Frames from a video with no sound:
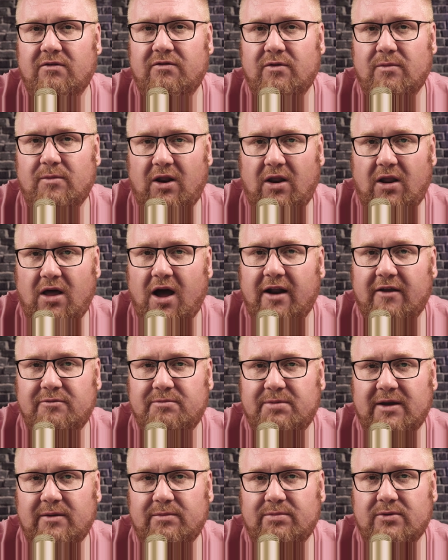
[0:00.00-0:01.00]
from a lot of
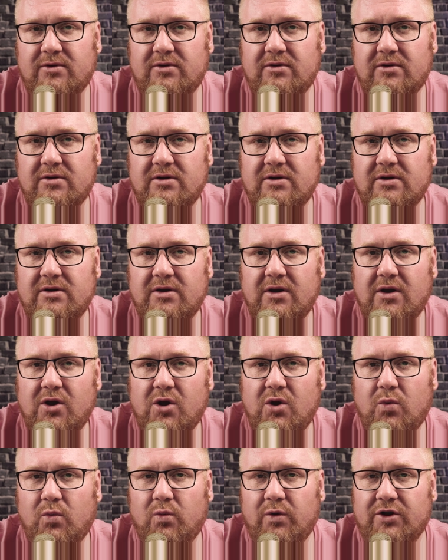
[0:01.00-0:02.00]
people
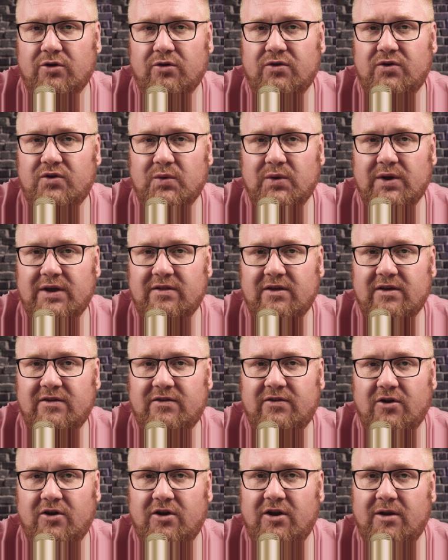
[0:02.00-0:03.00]
when you're doing
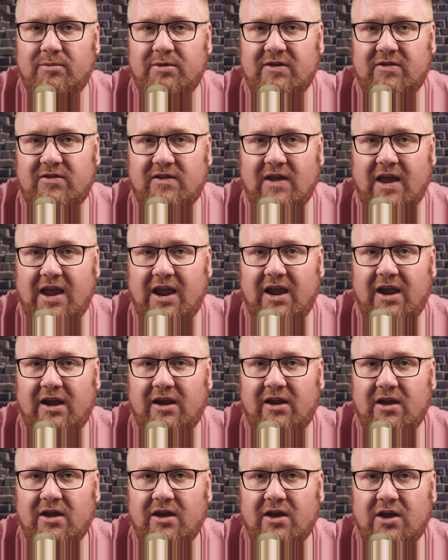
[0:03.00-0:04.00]
this. They're going to be
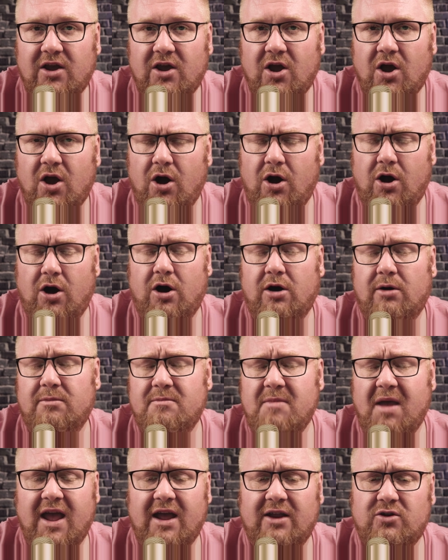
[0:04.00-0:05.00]
saying, oh
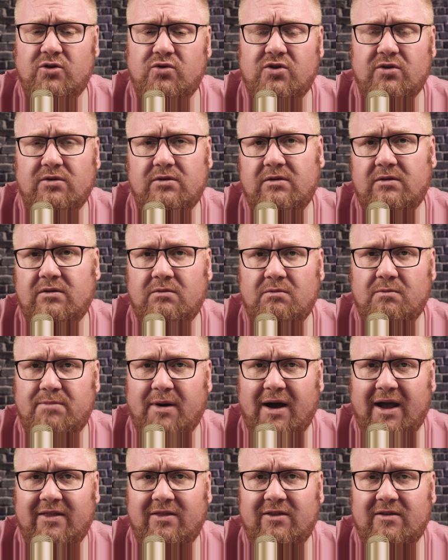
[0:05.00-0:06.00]
man, you should
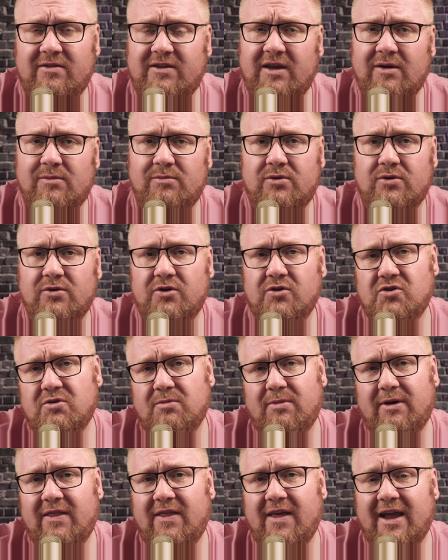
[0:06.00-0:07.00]
buy this gimbal or you
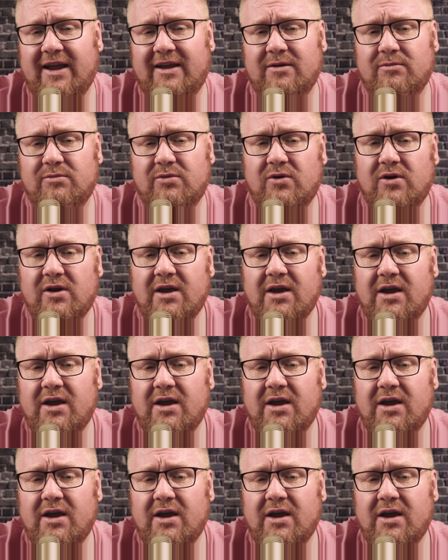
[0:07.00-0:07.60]
should buy that gimbal.